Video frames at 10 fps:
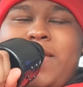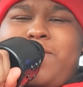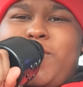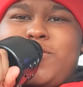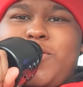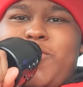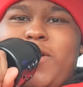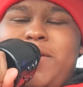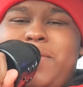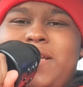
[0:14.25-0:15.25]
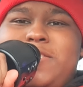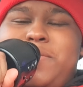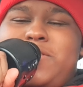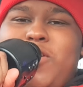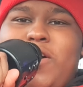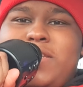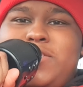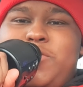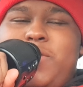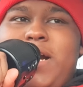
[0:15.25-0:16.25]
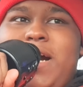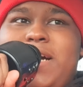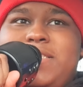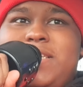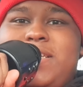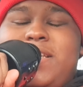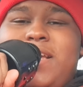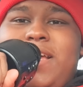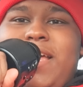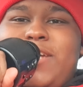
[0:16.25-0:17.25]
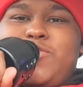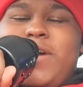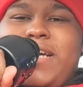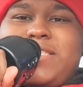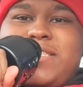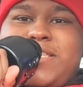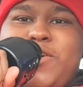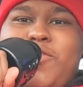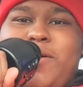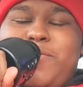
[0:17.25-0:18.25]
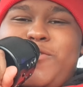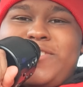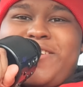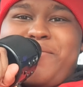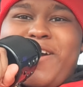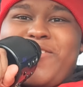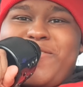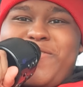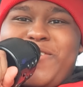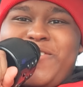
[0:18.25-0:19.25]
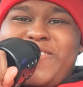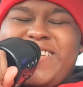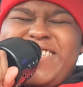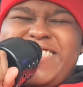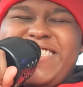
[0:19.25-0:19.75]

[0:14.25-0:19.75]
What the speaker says: feels so great, man, to be talking to you guys. And as you guys can tell, I'm using the microphone.